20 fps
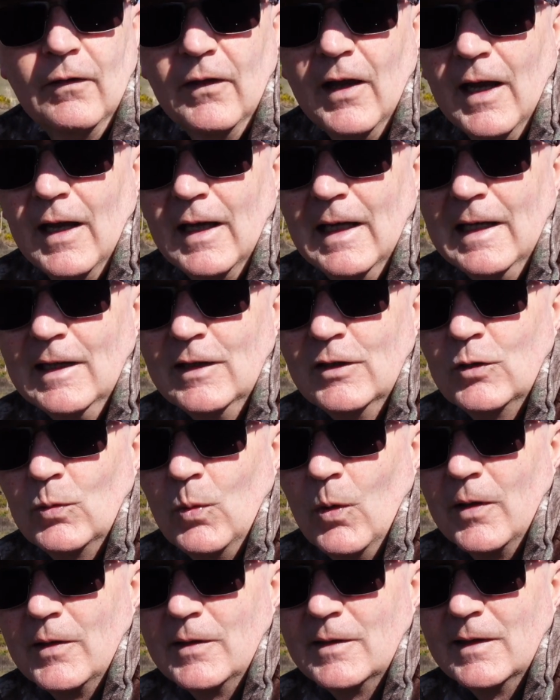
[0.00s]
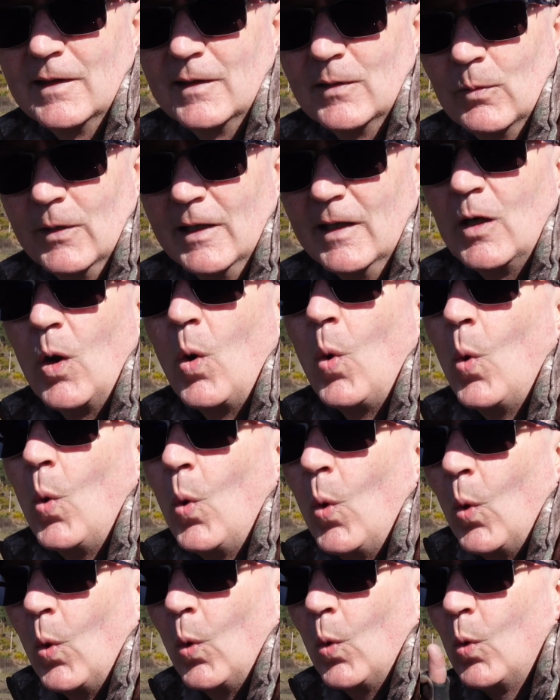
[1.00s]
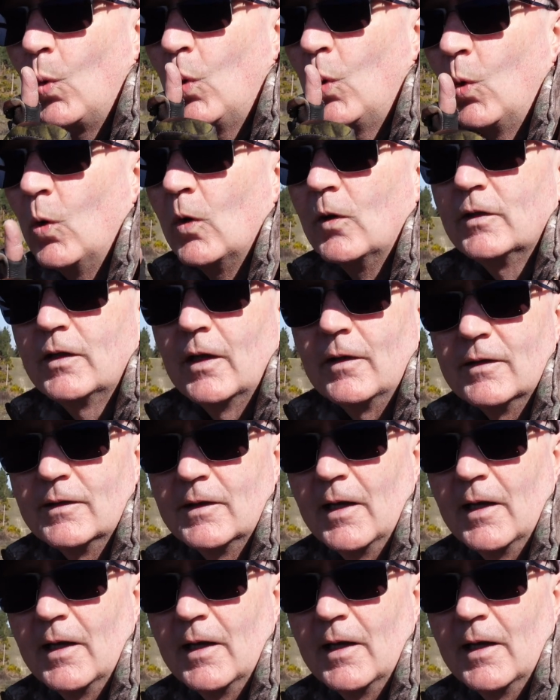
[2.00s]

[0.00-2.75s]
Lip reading: that at least twice this week. Ooh, don't